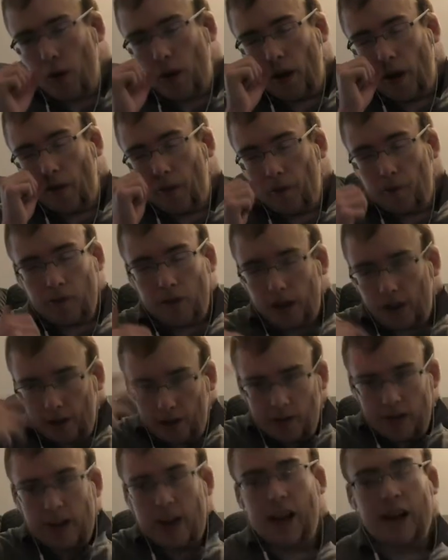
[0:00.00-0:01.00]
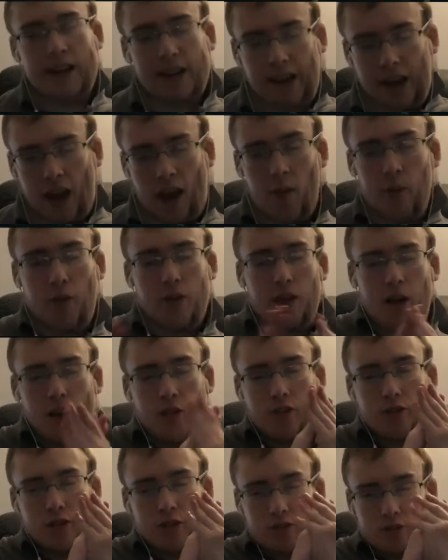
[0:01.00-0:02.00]
We reiterate that again with
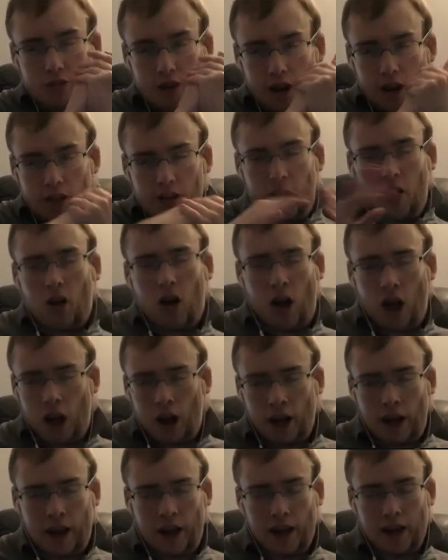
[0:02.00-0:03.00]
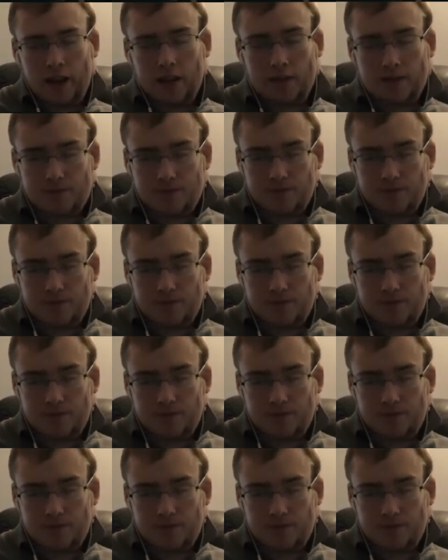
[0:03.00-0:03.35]
Doctor Strange unlocking it.